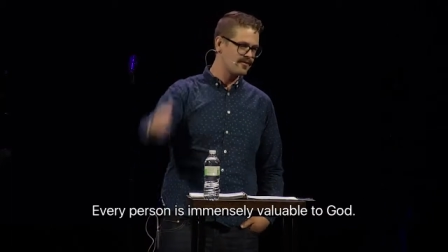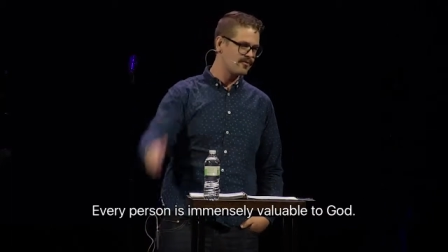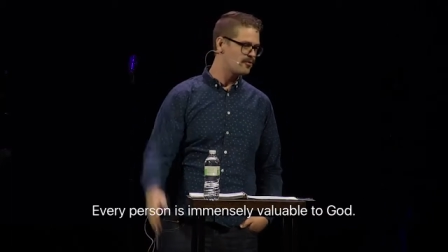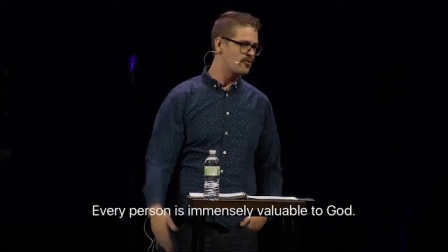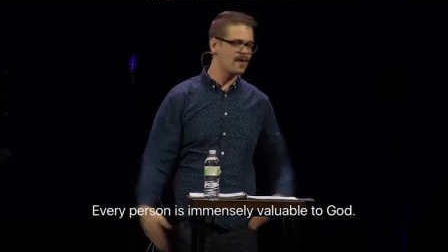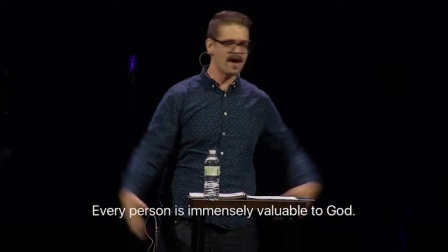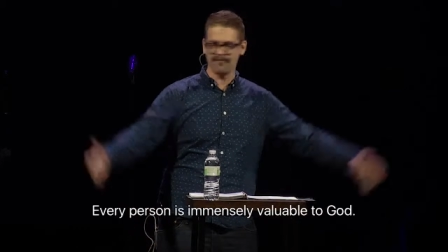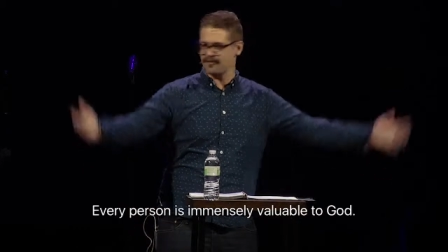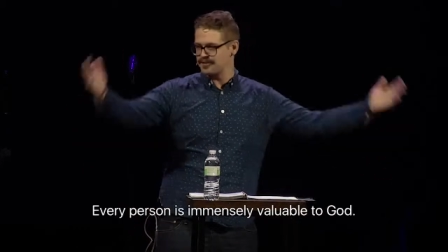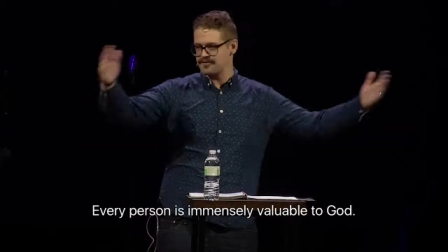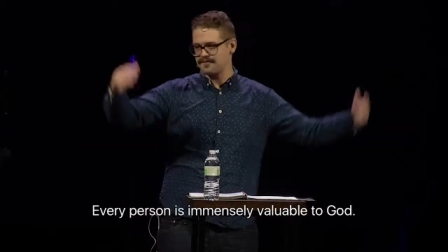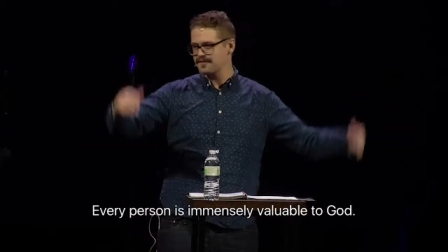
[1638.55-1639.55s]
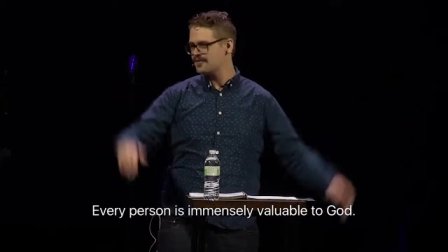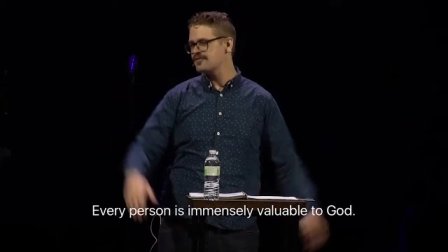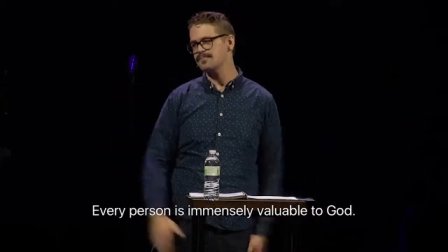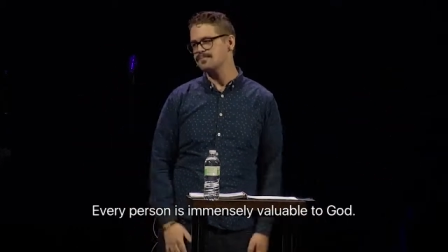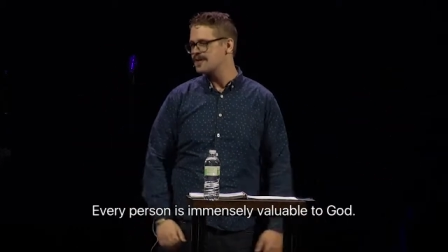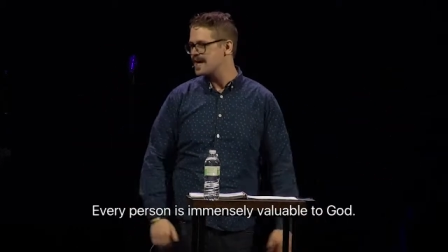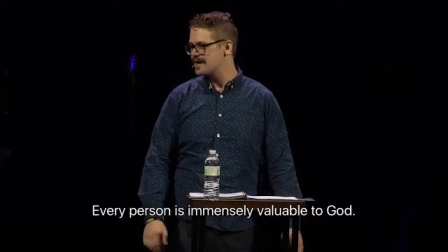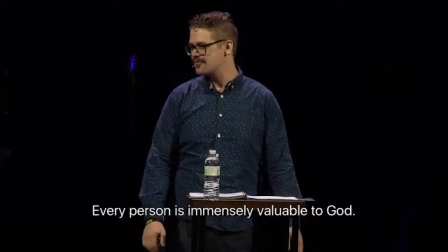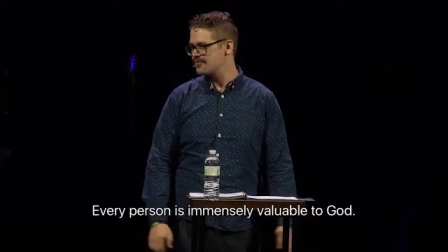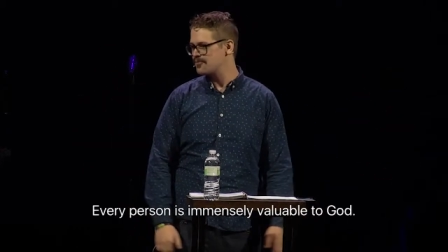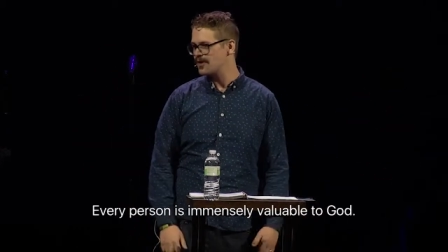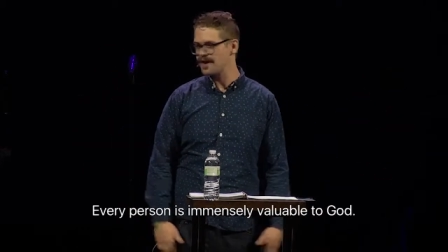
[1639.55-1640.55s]
whoever, you fill in the blank
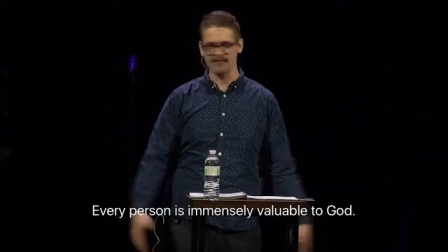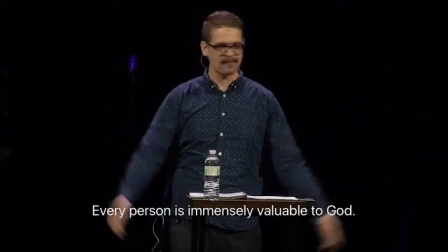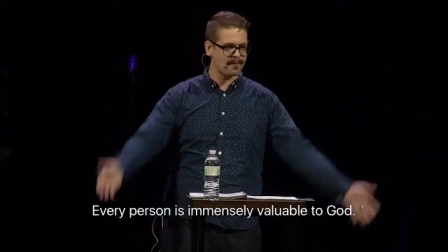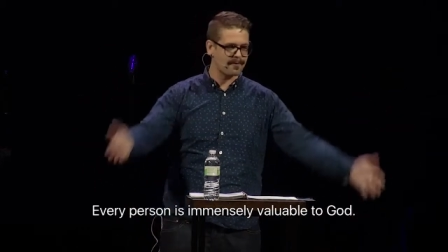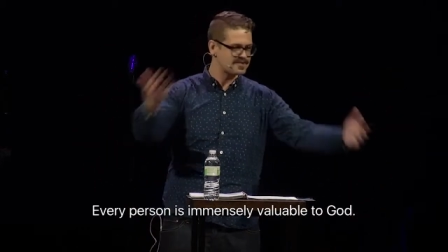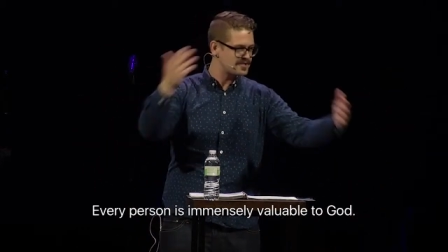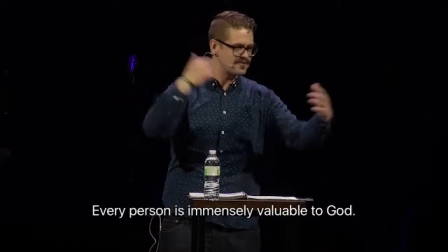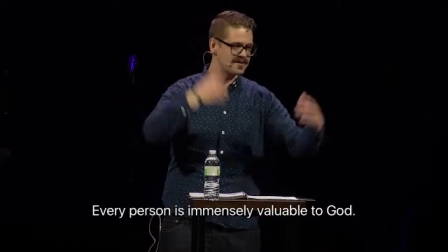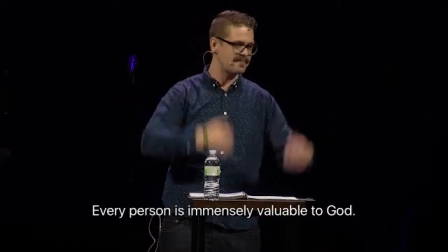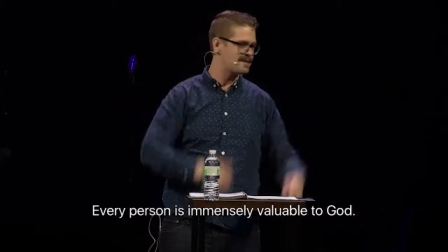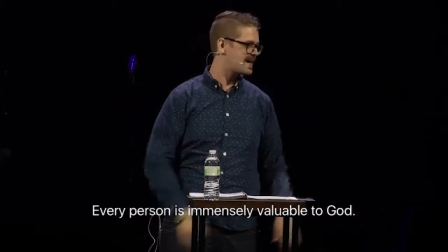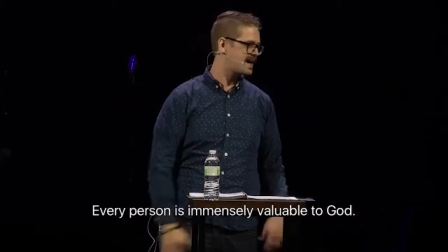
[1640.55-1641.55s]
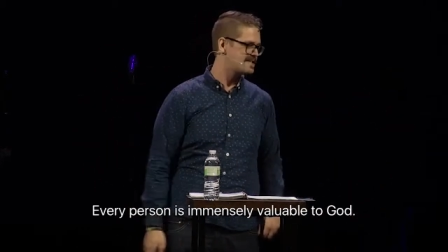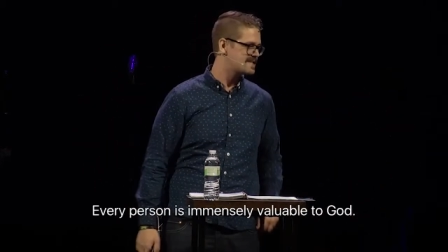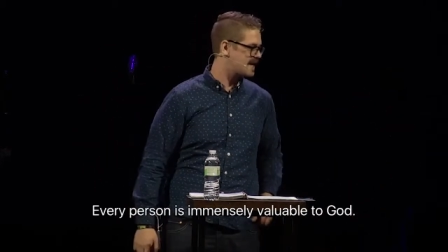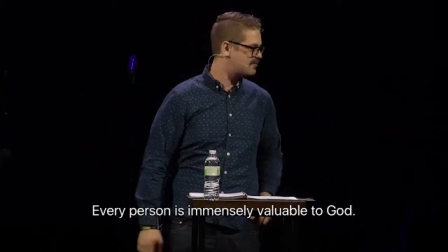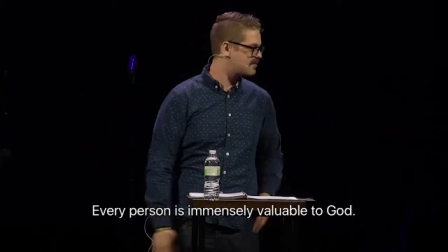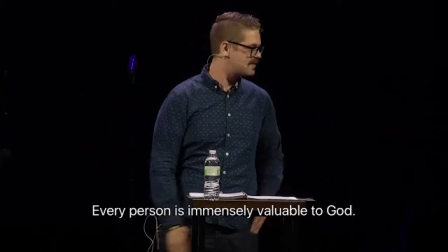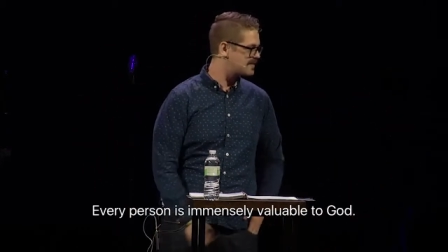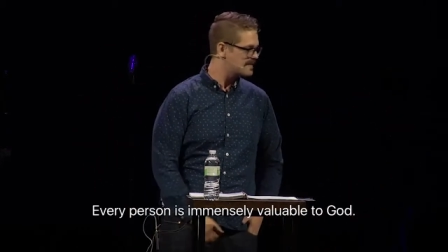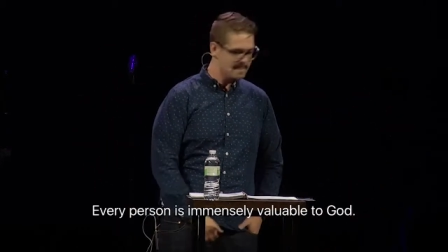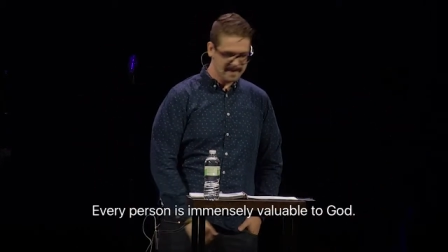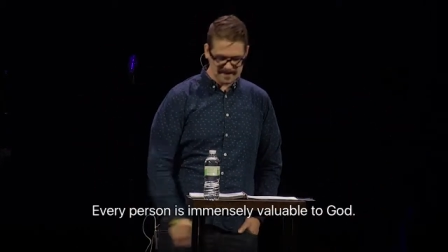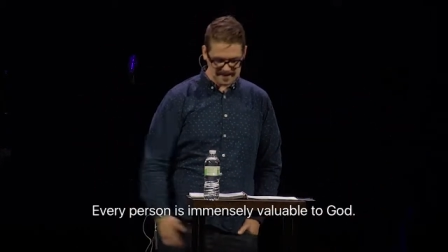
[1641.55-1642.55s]
with whatever person you come in contact with.
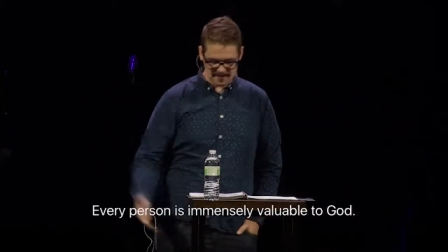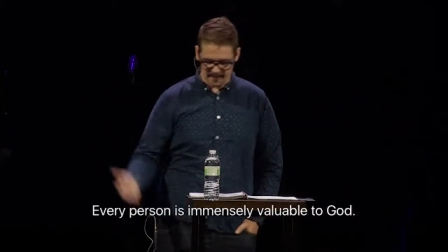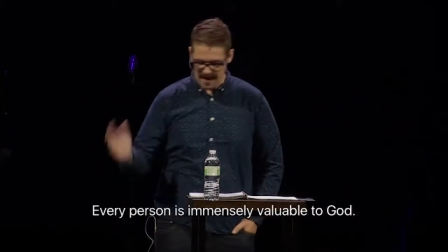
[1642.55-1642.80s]
It doesn't